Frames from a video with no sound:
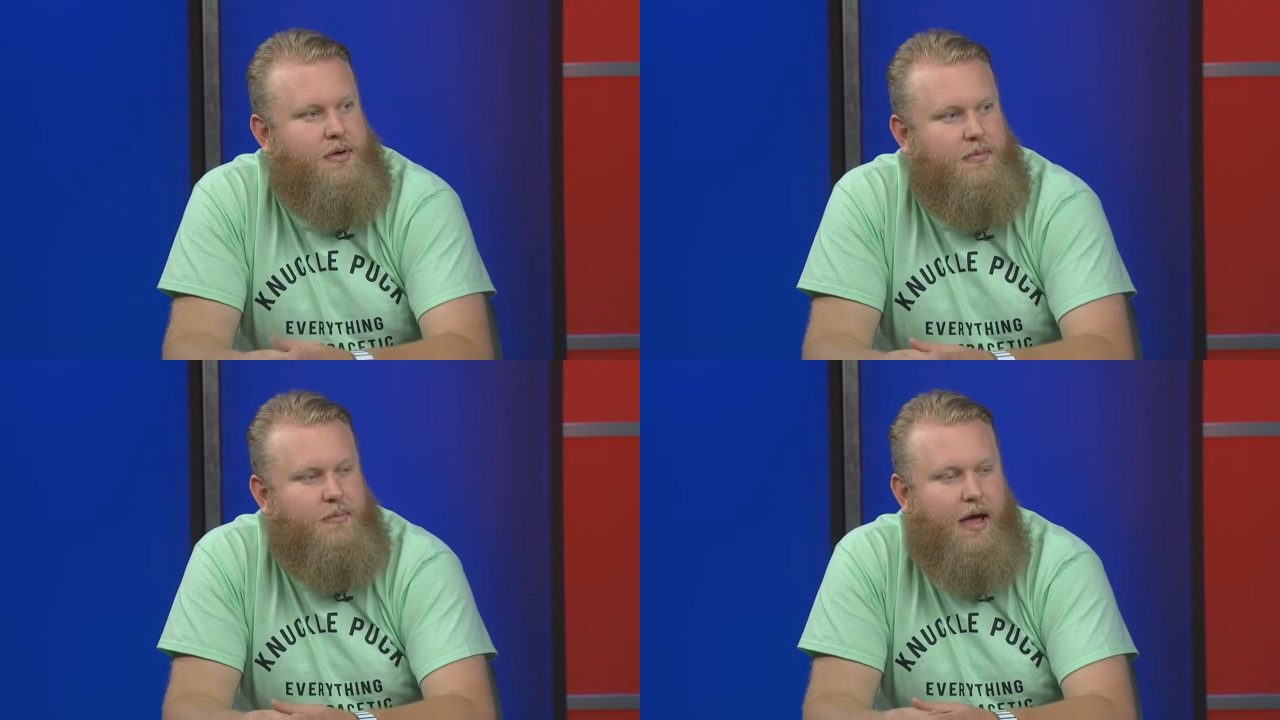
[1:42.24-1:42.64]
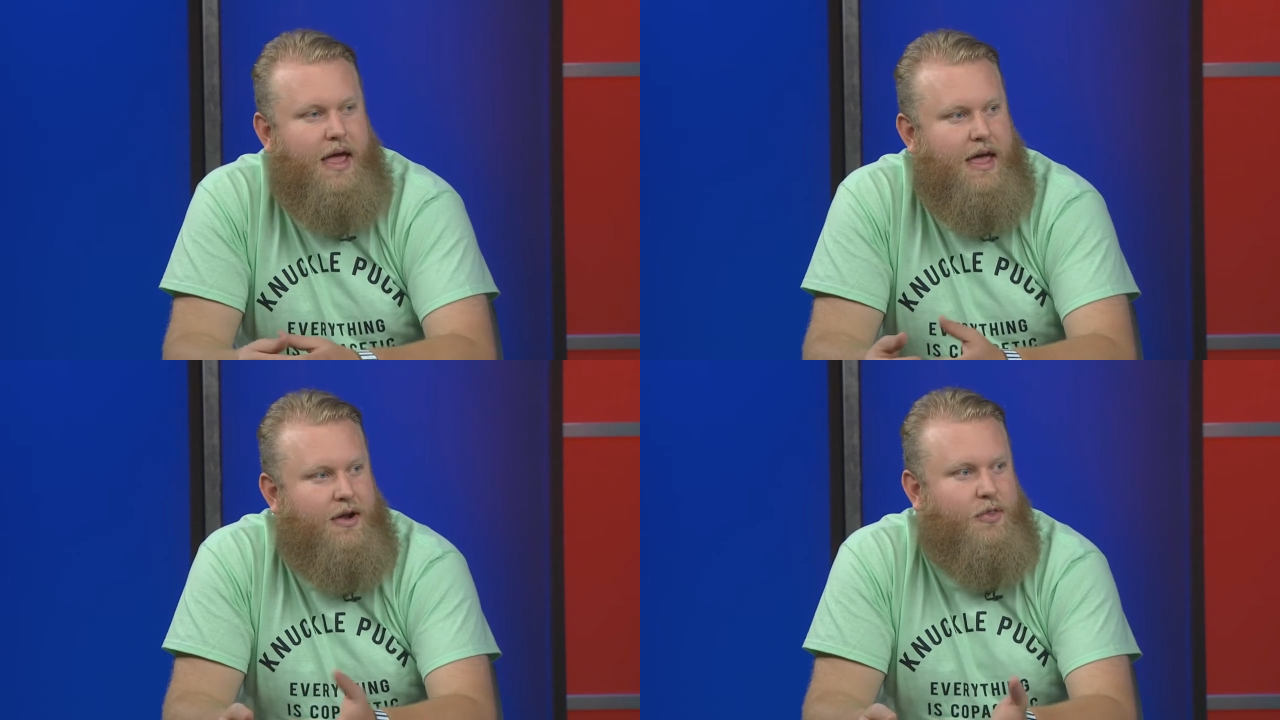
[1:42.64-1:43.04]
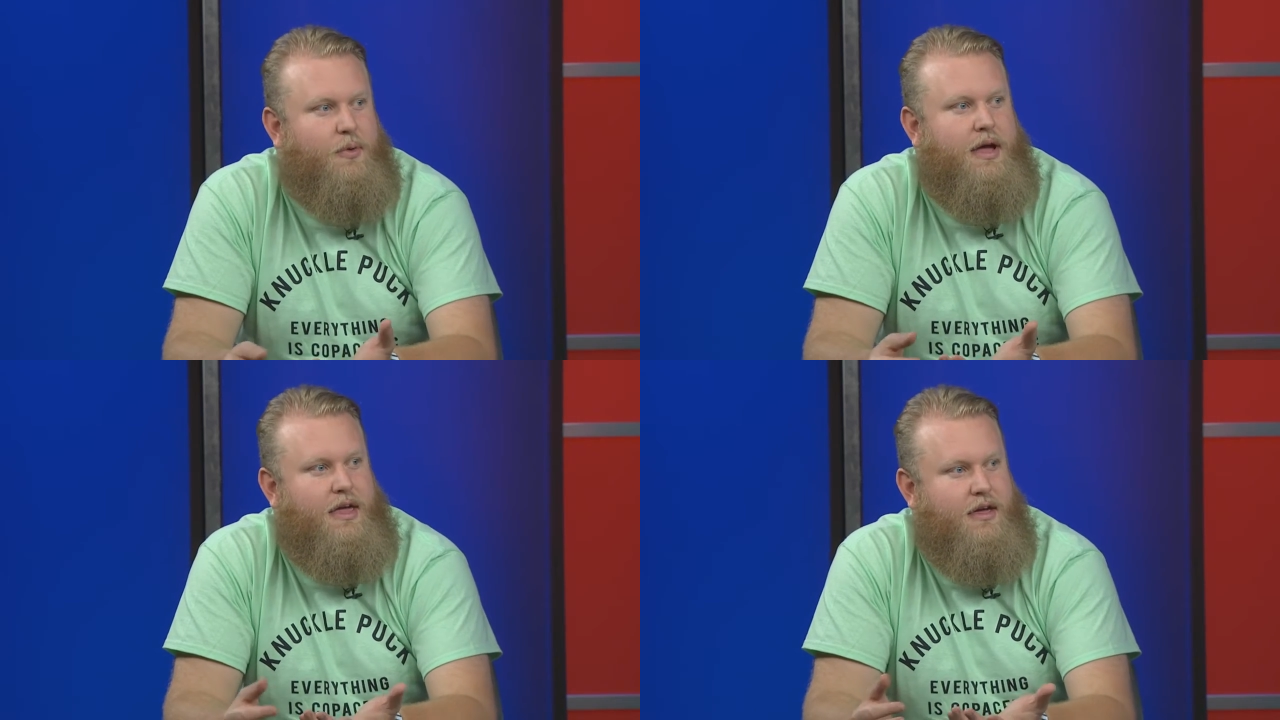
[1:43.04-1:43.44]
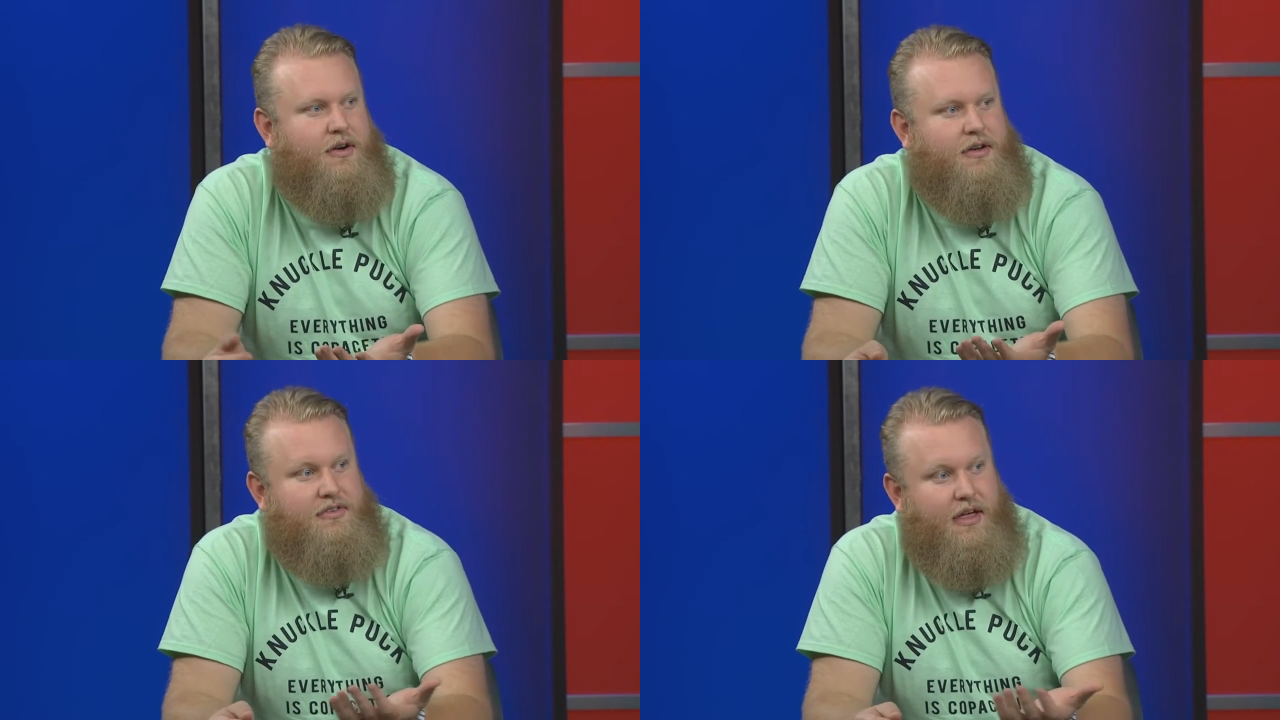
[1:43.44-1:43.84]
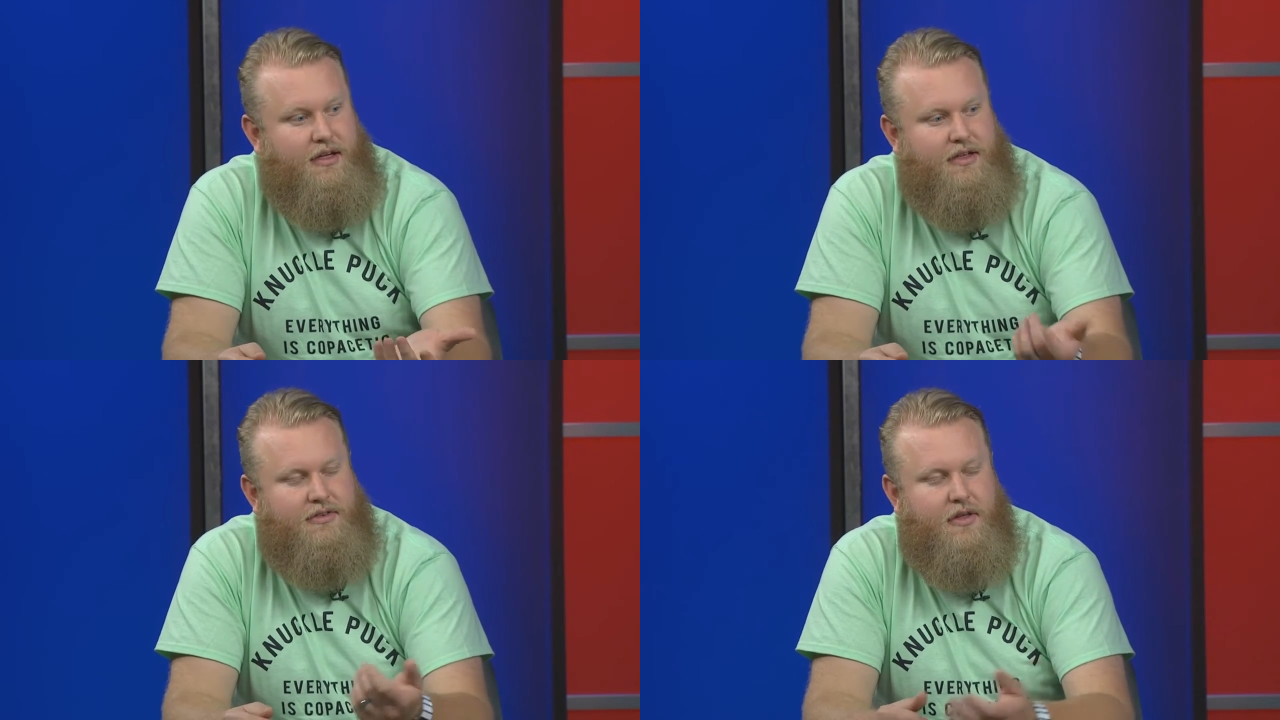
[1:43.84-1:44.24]
it in my head on the way here, because I,
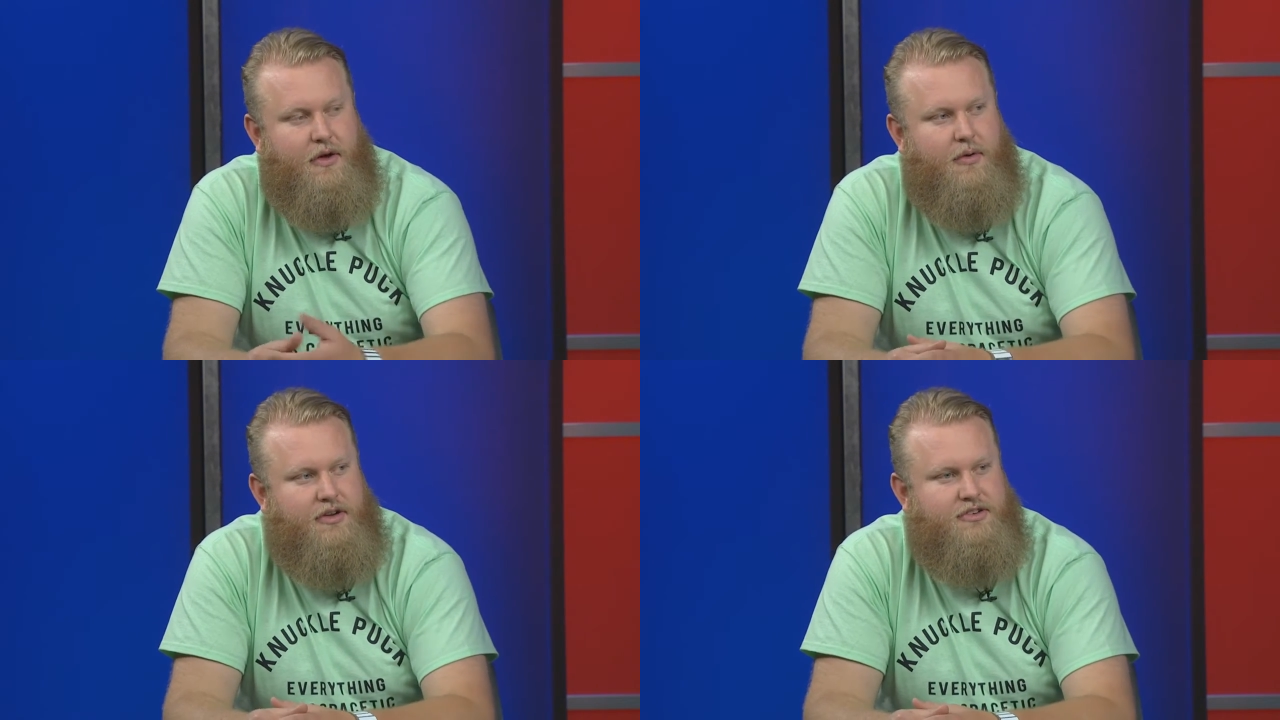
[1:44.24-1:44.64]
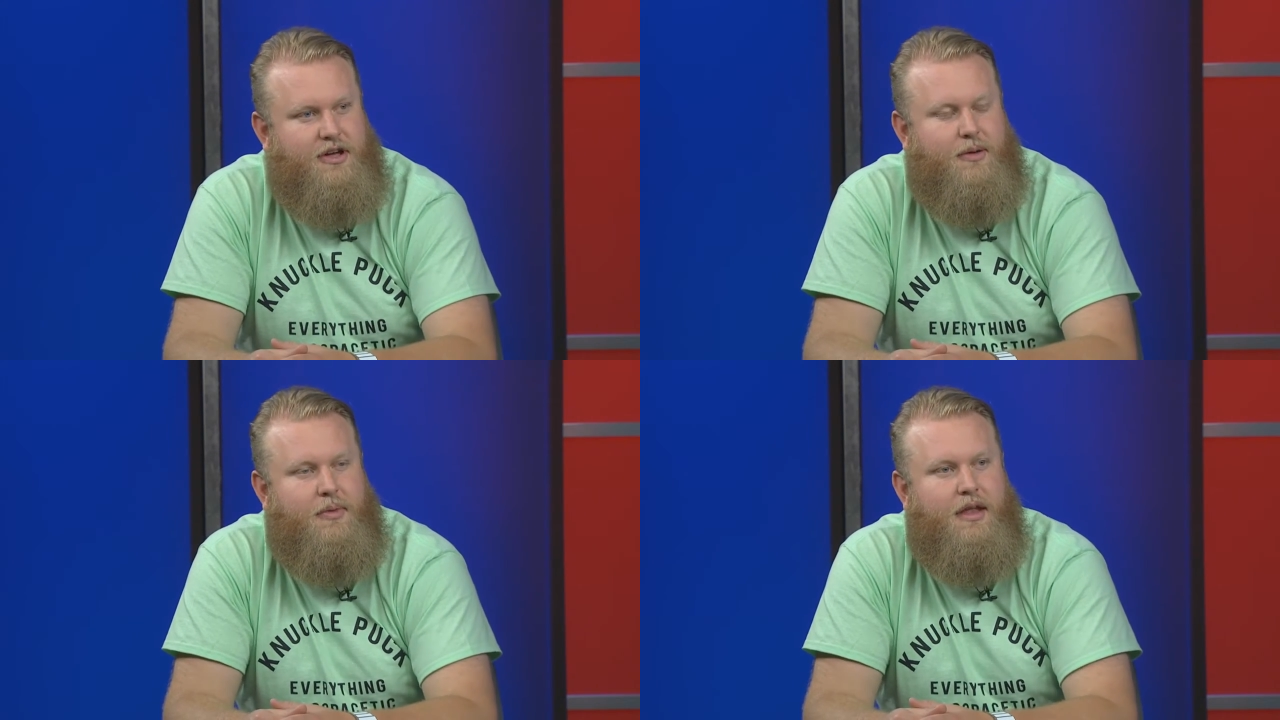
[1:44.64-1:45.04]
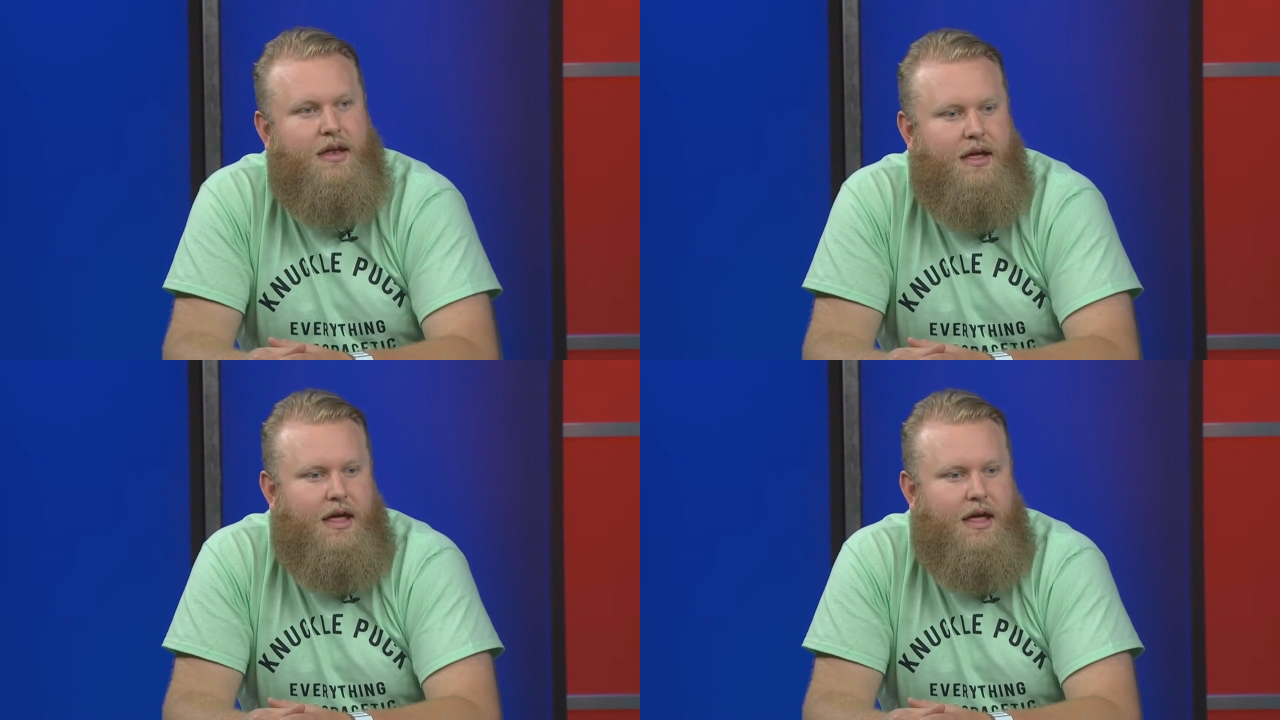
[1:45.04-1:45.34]
I saw the question come in.